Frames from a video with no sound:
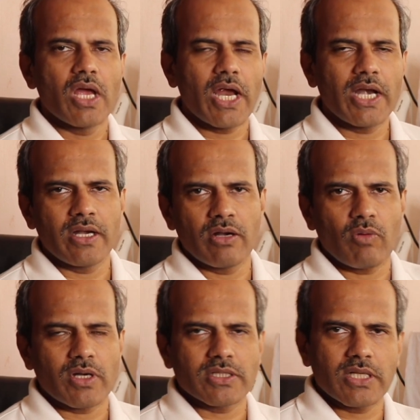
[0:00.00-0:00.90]
And
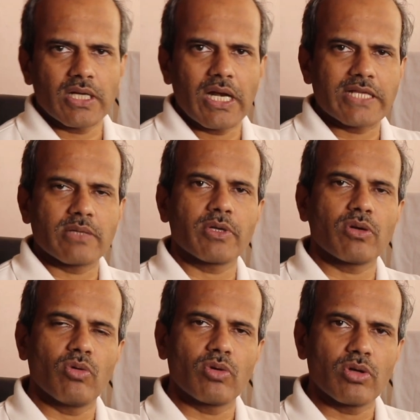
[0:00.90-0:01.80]
what is the glycemic
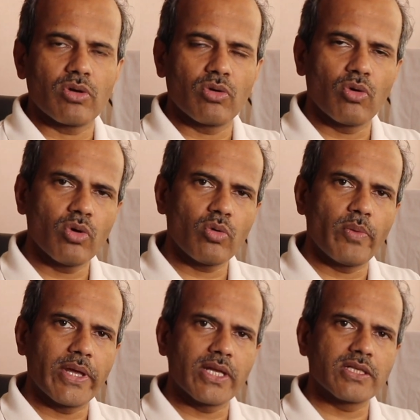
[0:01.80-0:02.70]
load
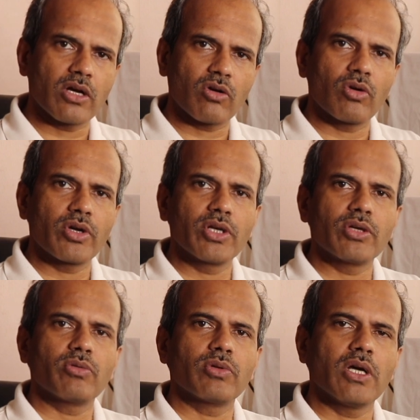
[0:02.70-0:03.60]
varies
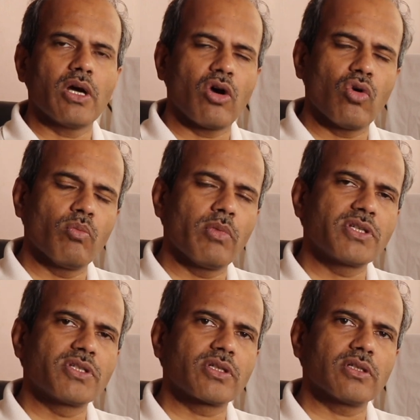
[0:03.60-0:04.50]
according to the how
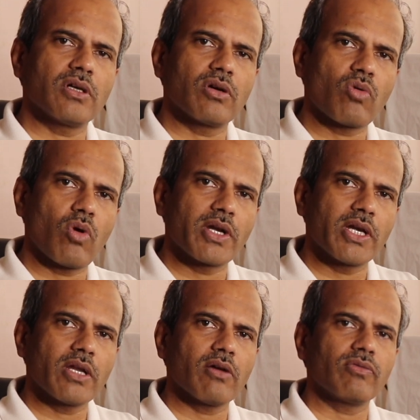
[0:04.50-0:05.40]
much
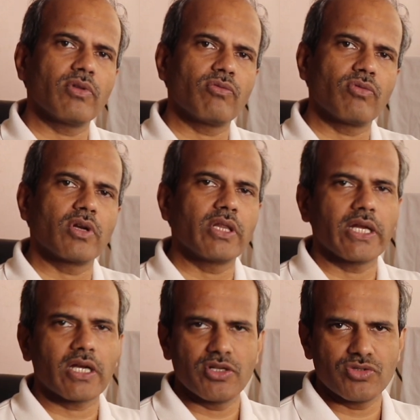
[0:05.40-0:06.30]
quantity of the food
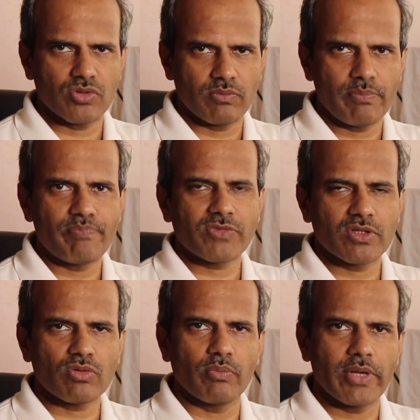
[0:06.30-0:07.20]
they consume.
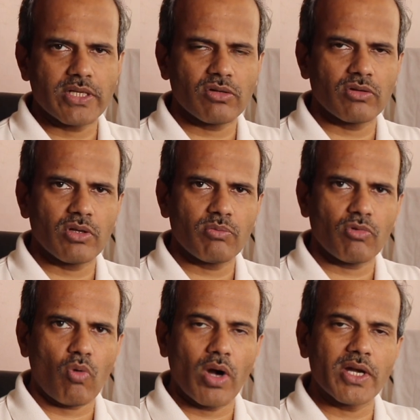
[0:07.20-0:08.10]
So based on the
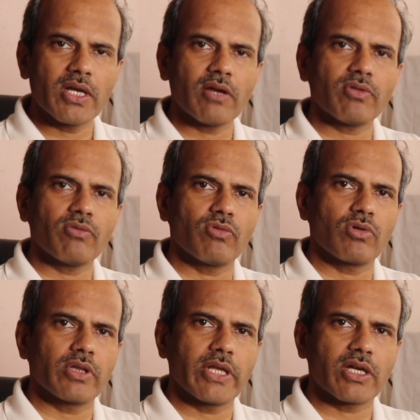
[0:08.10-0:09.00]
quantity of the
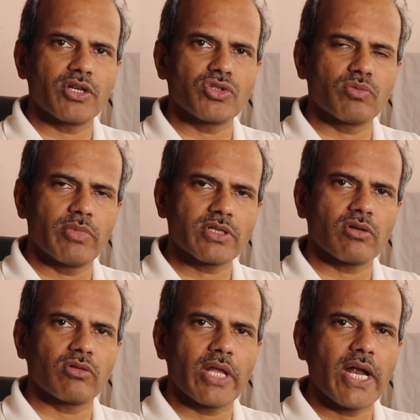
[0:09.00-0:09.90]
food they consume, based
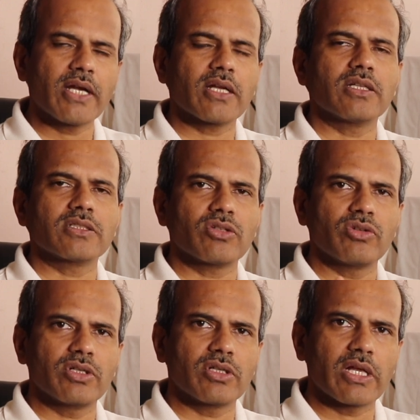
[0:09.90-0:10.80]
on that, so
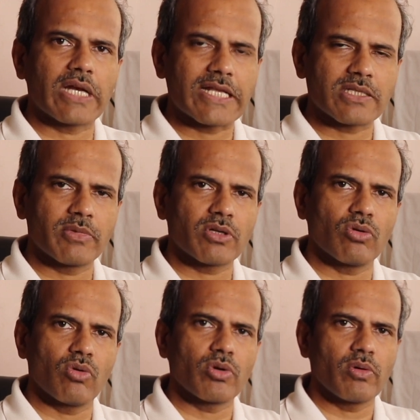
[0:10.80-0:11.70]
the glycemic
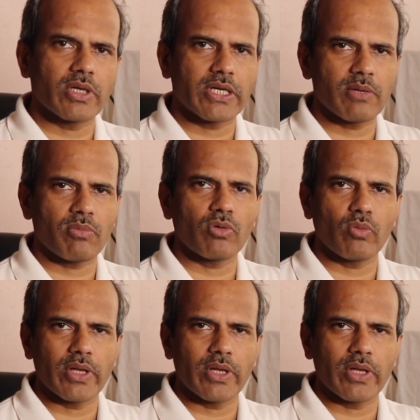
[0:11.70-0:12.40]
load will keep on